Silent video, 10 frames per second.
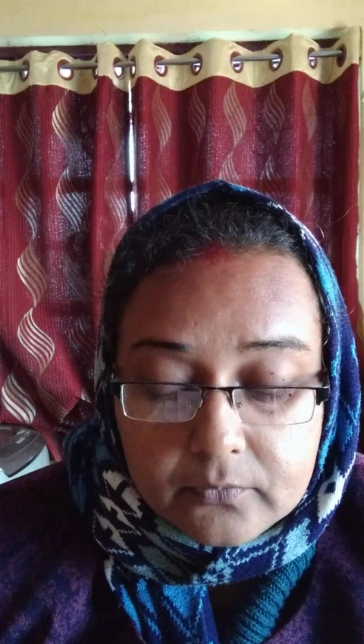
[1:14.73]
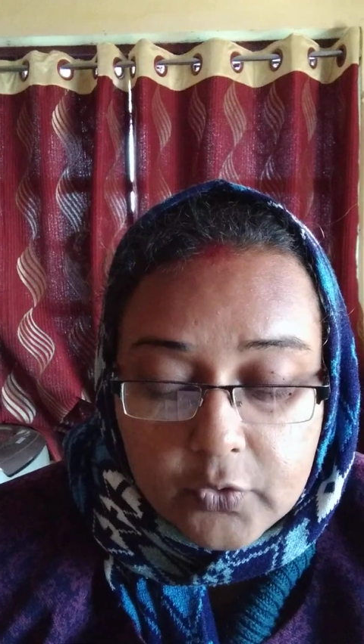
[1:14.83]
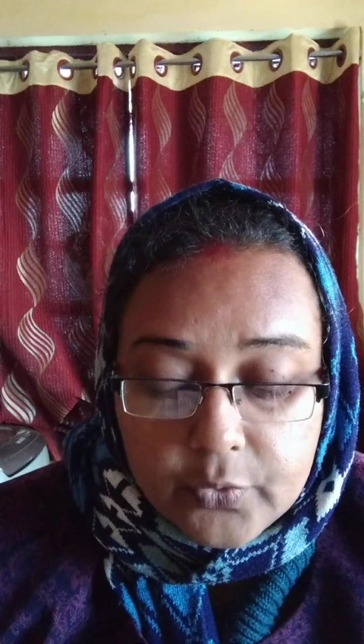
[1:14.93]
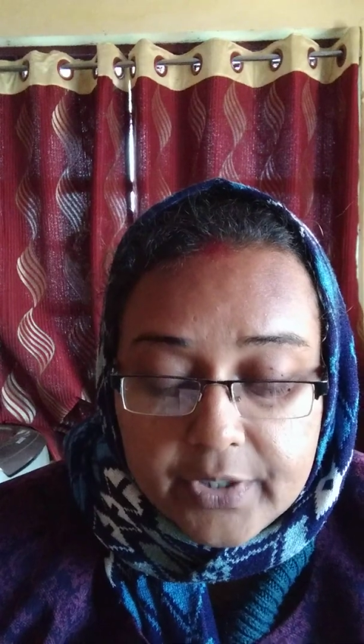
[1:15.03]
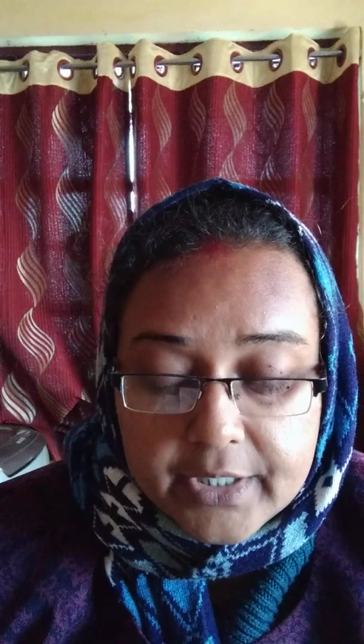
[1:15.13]

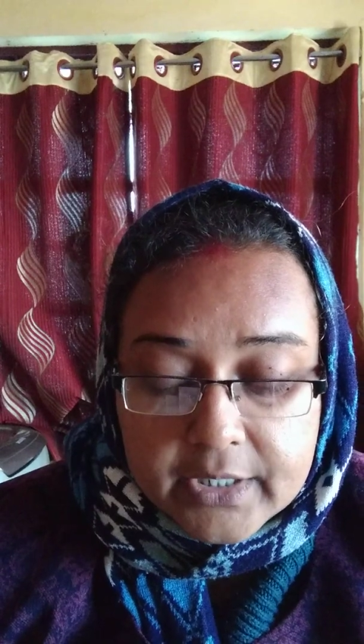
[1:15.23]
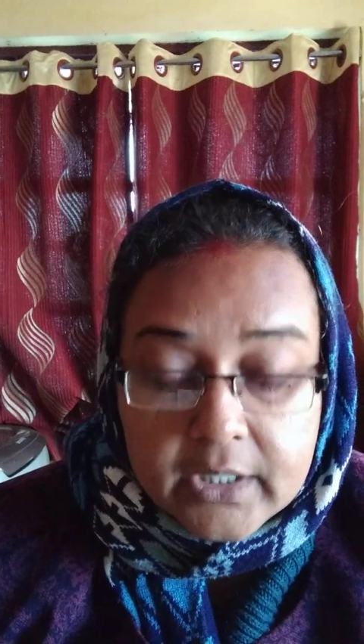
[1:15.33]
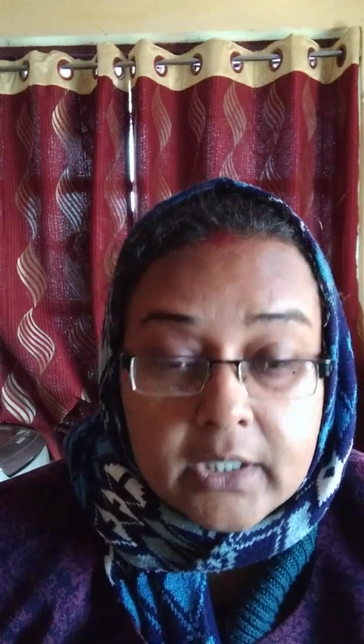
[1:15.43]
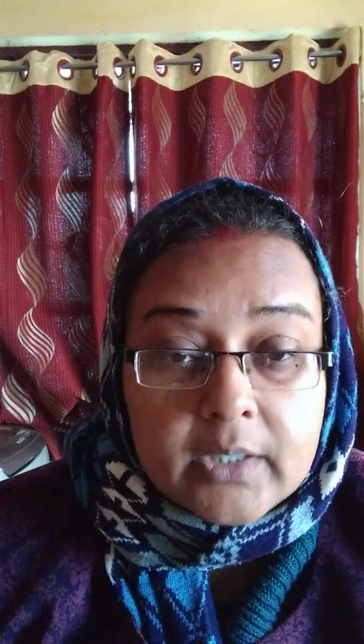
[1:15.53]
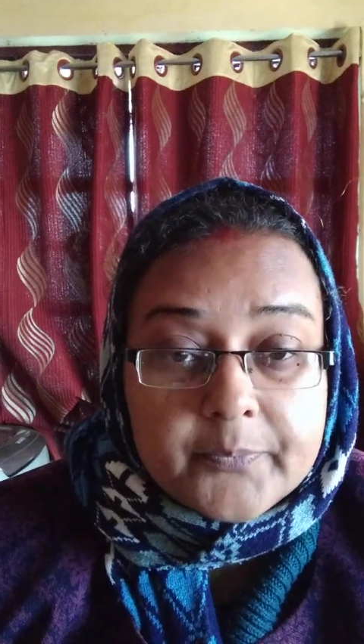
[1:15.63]
Today,
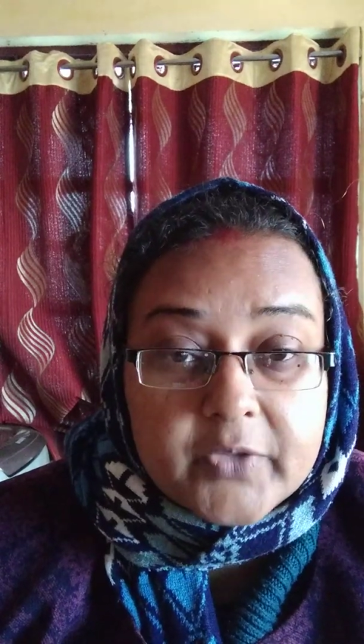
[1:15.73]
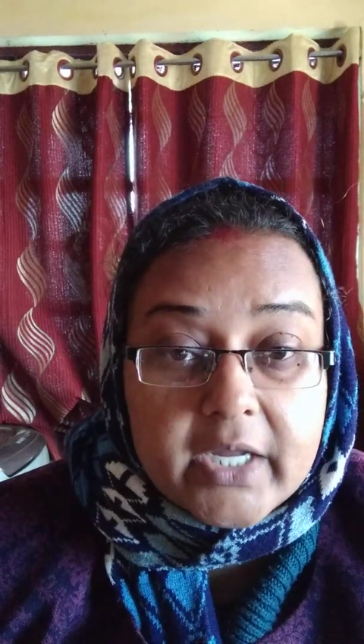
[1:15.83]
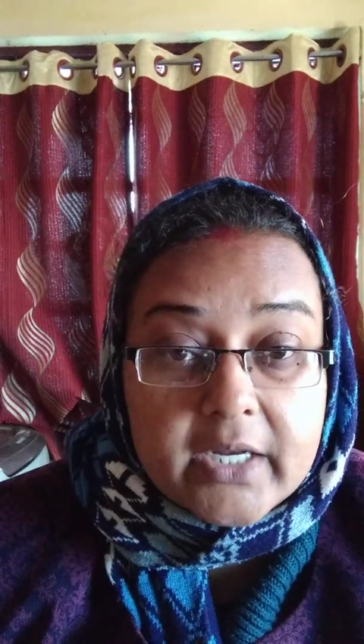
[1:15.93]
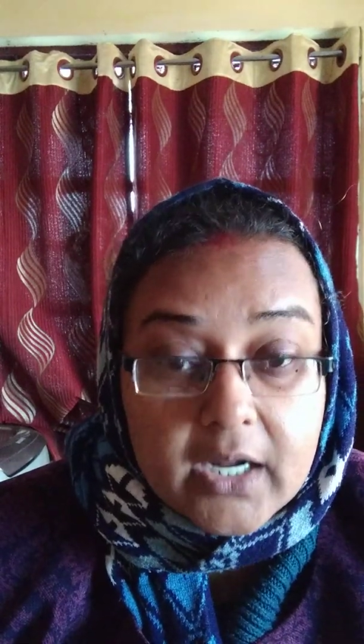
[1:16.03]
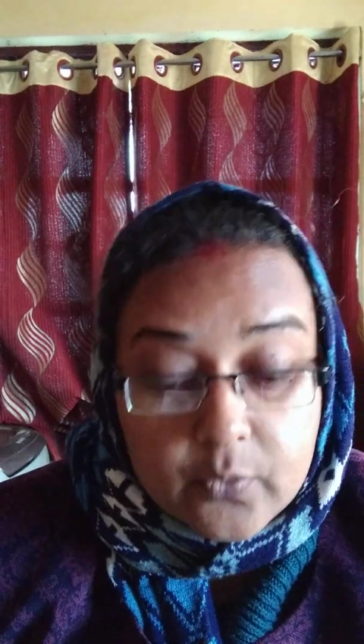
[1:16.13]

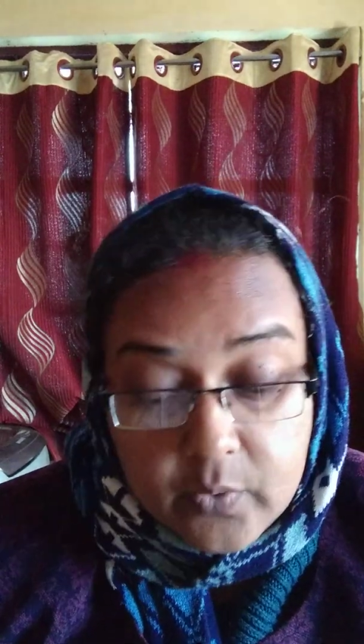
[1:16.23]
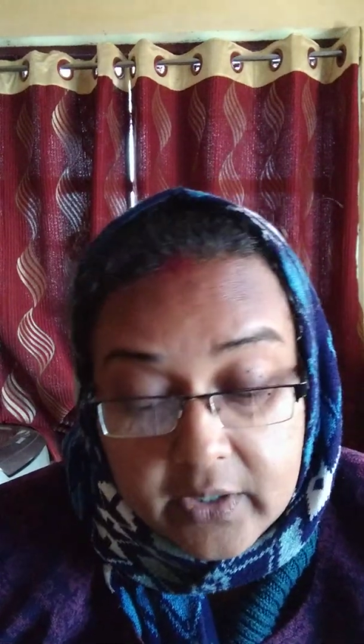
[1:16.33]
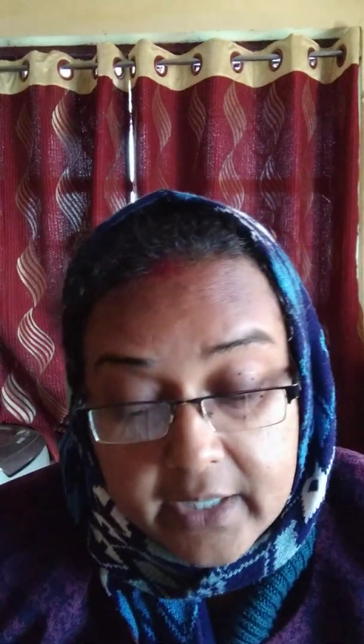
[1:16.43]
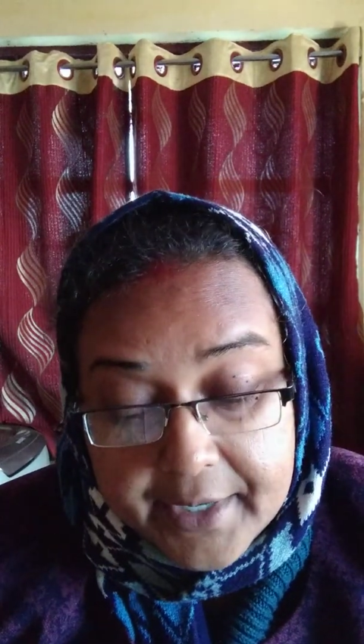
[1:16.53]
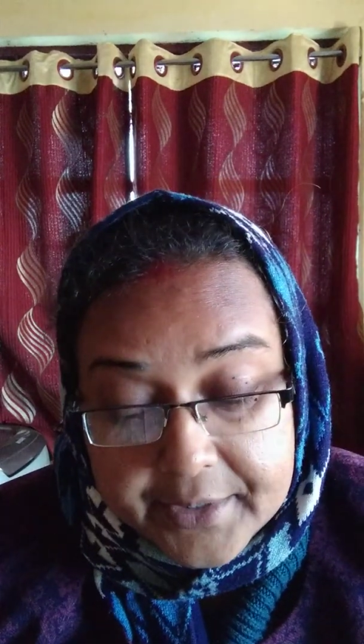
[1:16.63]
there are
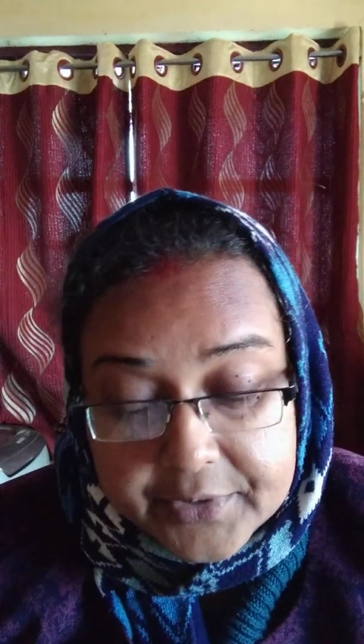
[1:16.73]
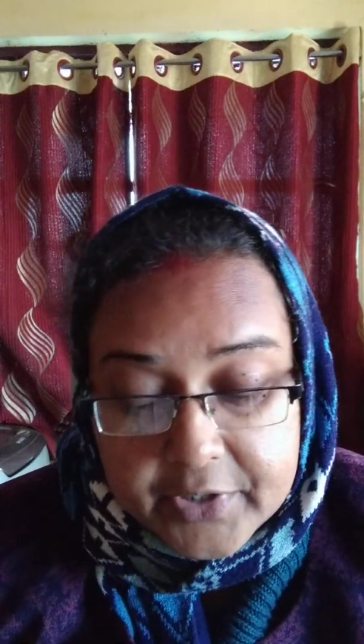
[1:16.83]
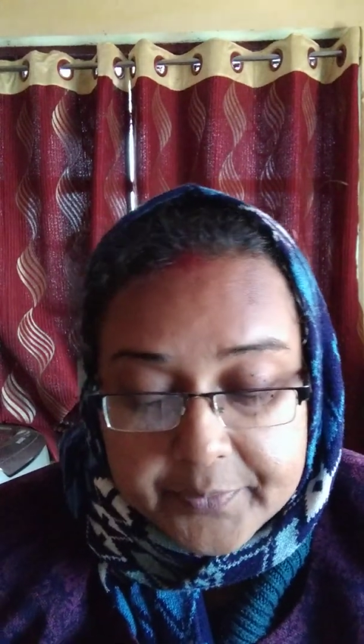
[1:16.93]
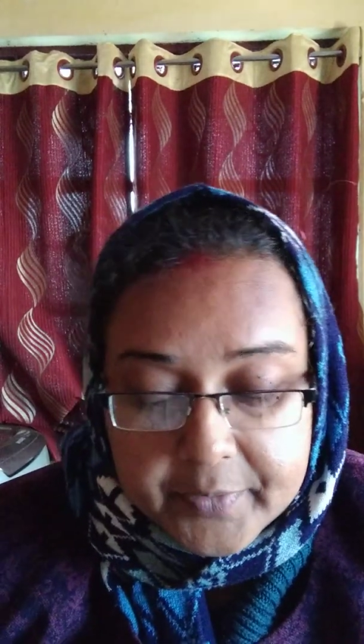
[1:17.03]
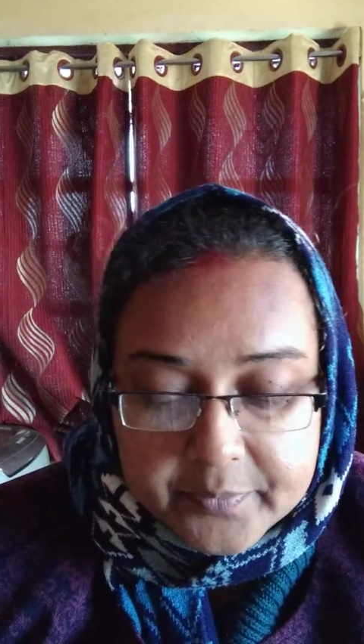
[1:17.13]

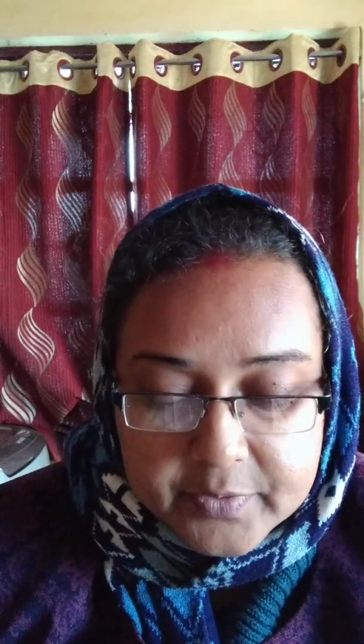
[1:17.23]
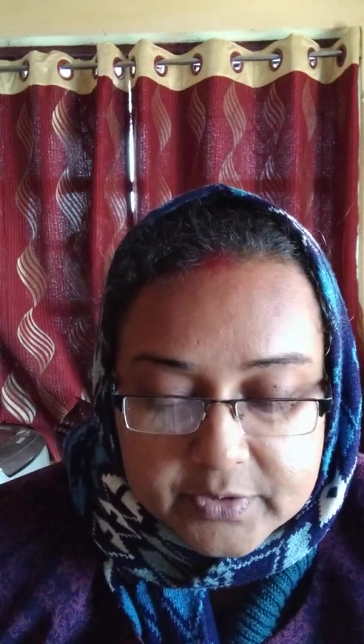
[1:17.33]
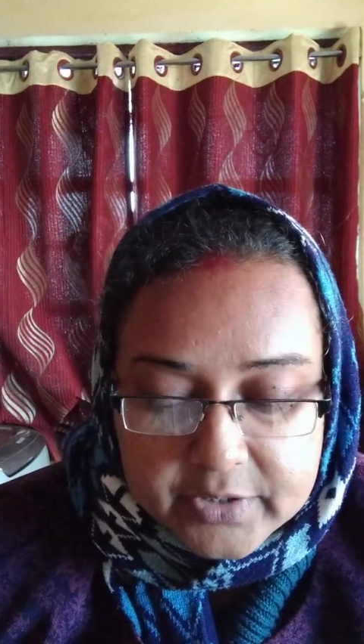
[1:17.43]
193 members.